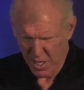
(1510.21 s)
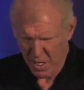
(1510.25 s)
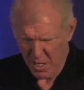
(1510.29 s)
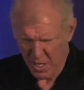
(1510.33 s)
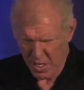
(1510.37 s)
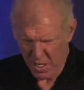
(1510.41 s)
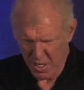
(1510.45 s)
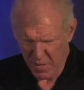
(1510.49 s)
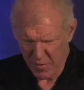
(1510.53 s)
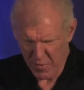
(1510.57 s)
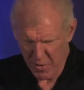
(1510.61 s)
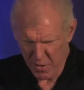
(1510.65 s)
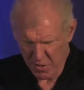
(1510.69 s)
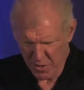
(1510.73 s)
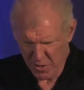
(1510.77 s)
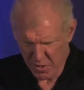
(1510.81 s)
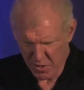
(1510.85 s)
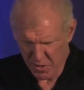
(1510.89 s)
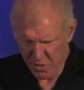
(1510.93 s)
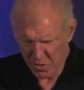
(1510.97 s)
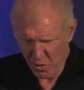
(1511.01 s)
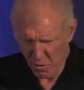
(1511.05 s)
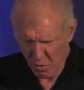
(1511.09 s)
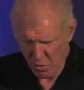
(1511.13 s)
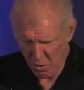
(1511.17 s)
uh, there's a
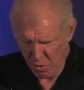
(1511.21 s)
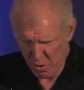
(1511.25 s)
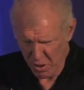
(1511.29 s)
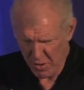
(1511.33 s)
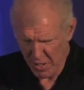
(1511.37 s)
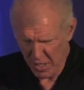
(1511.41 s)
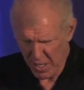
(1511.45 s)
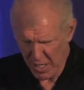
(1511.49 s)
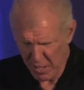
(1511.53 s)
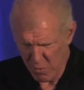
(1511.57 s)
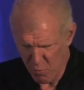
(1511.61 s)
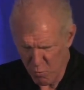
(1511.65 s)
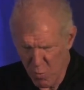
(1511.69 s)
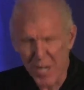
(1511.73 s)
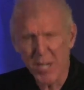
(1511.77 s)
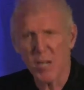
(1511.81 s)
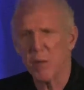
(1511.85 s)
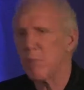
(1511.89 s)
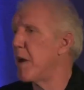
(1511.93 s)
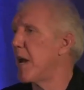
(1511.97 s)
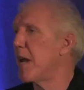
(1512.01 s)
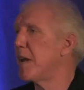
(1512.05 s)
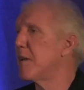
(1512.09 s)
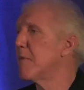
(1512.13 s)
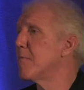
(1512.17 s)
song that I recommend